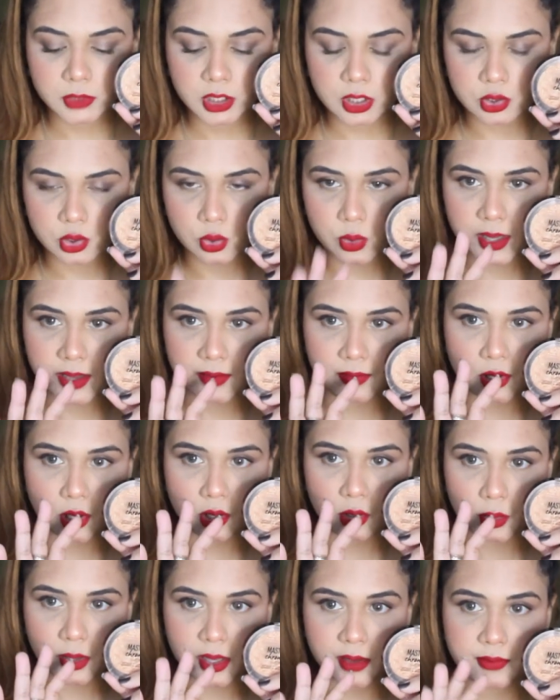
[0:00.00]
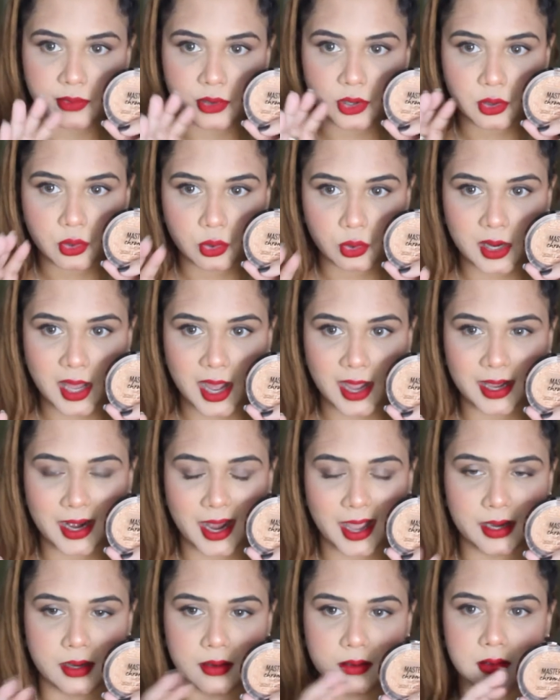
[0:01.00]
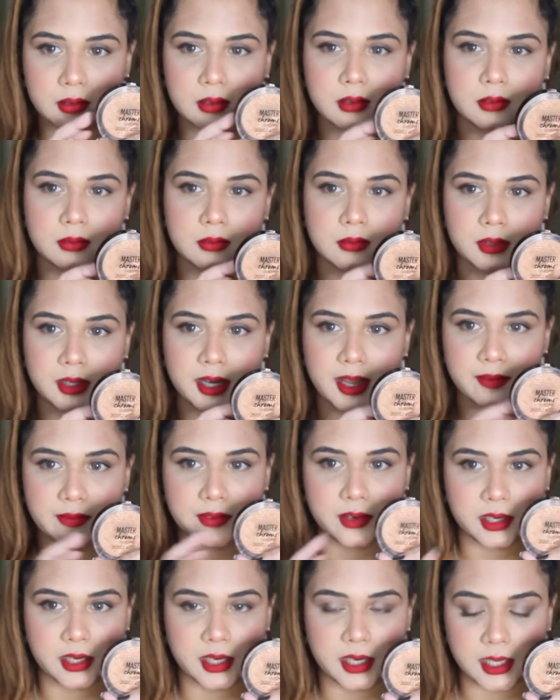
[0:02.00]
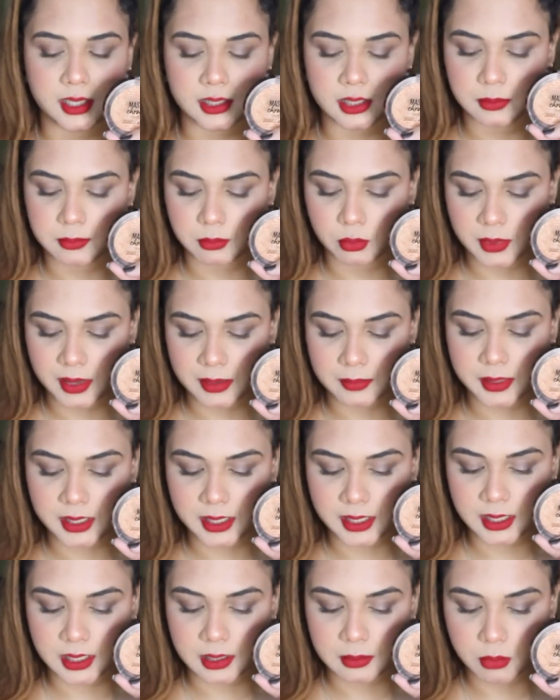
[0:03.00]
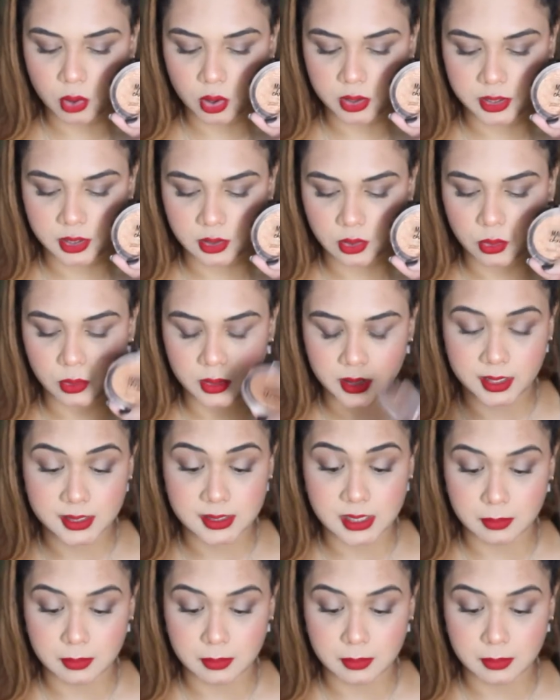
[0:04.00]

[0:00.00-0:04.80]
So if you're looking for a good highlighter, definitely the Maybelline molten gold is